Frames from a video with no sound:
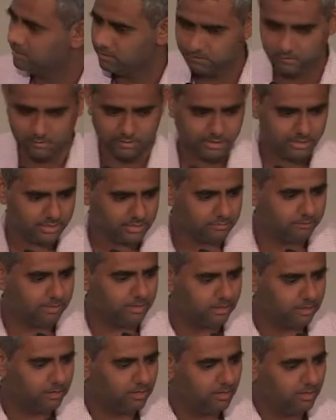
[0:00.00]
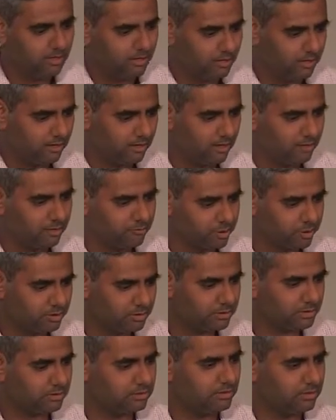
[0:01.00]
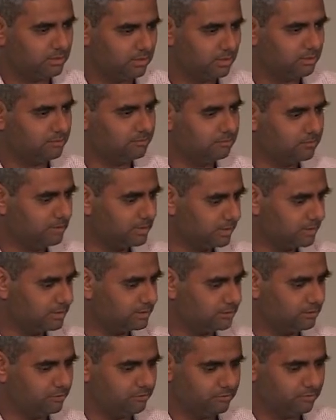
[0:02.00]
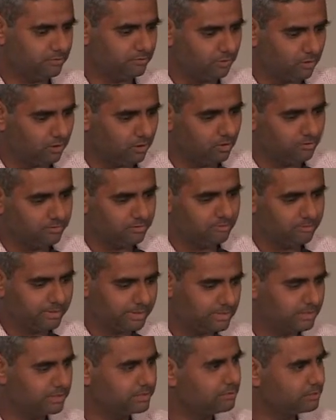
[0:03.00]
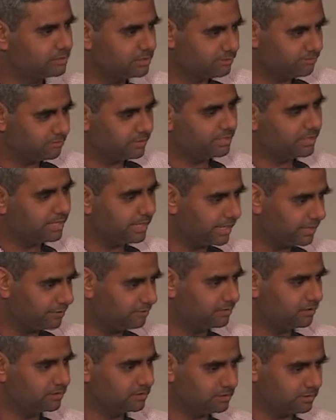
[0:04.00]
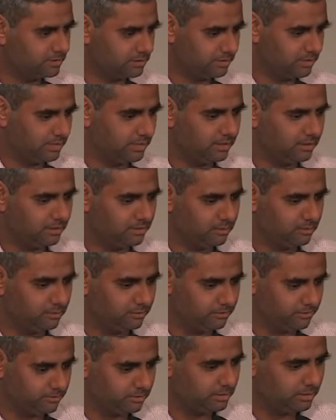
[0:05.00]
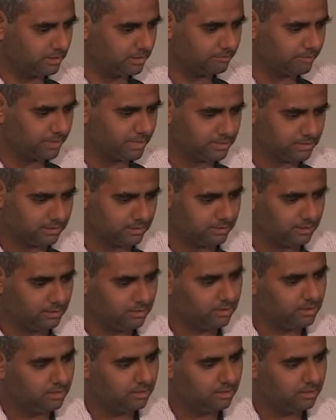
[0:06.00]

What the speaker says: the rest. But of course, sort of all of the methods use different networks, and the comparison.